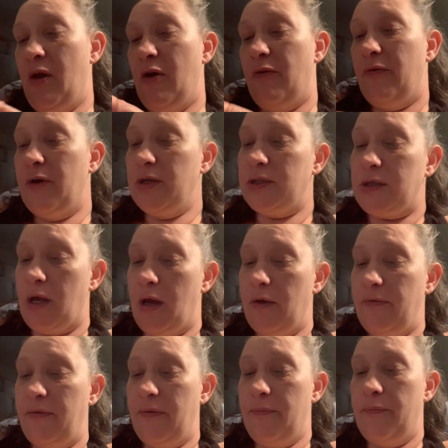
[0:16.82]
first off,
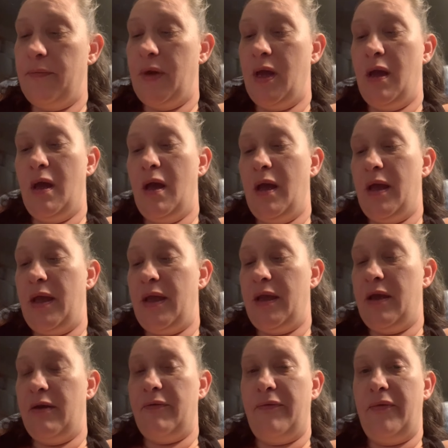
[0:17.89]

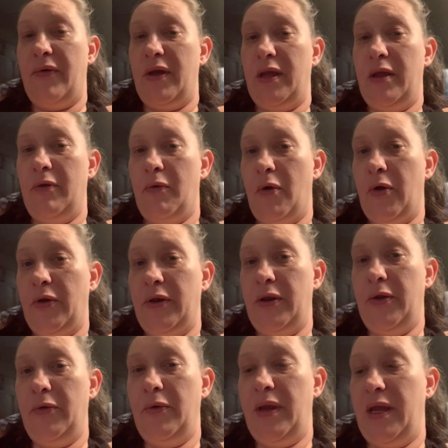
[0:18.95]
if you are
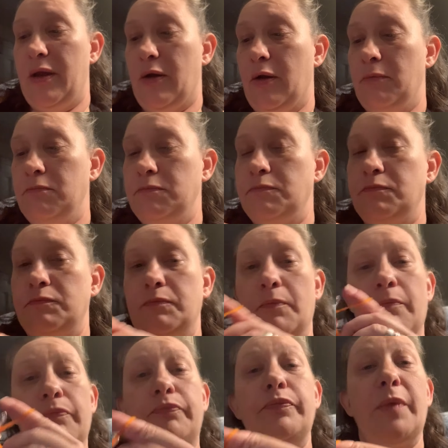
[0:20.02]
new here,
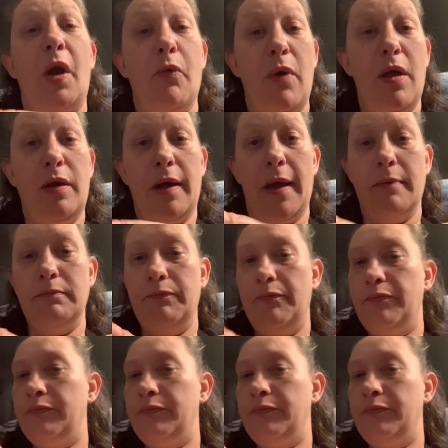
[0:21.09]
welcome.